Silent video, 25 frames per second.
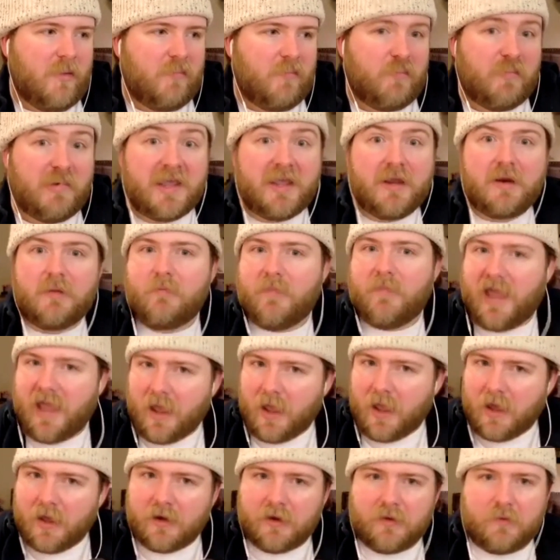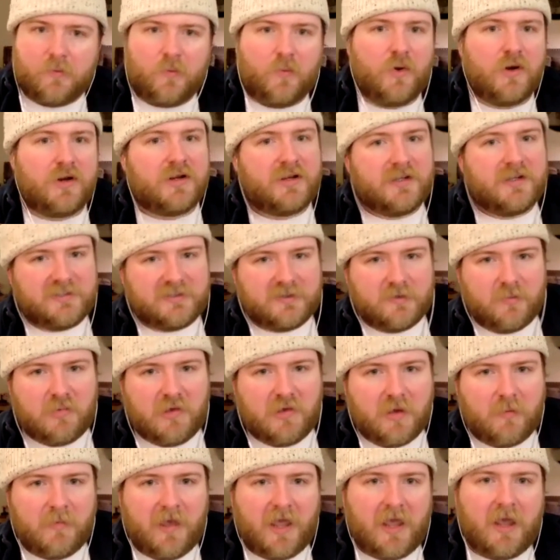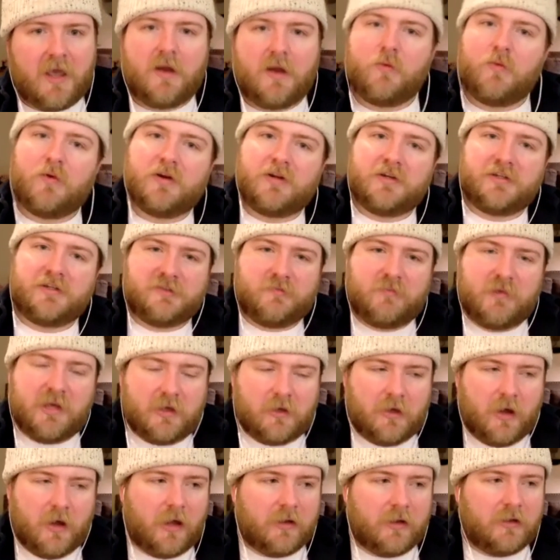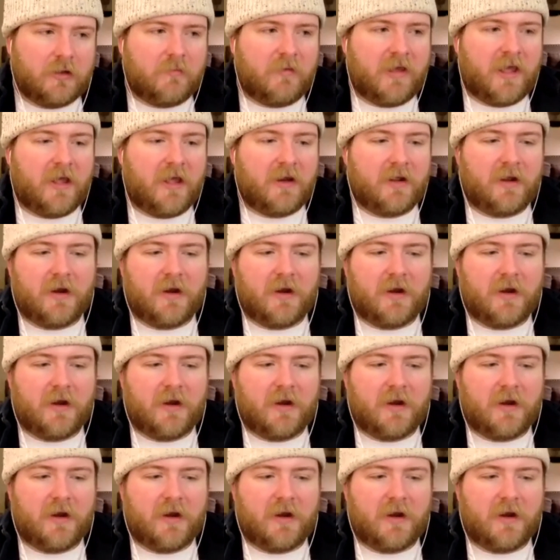being a man and what it is to be a man and what it is to be a godly man.